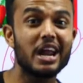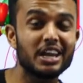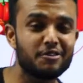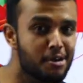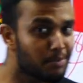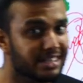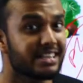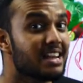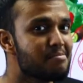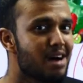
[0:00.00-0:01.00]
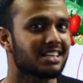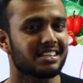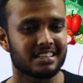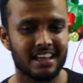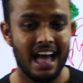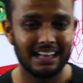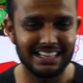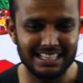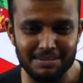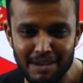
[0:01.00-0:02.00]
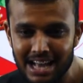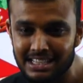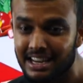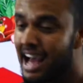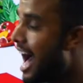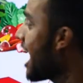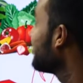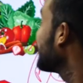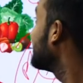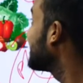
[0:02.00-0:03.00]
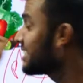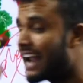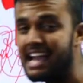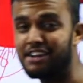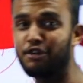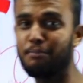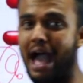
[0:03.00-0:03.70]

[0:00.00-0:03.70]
85% in master. Just imagine, I am the 6th ranker for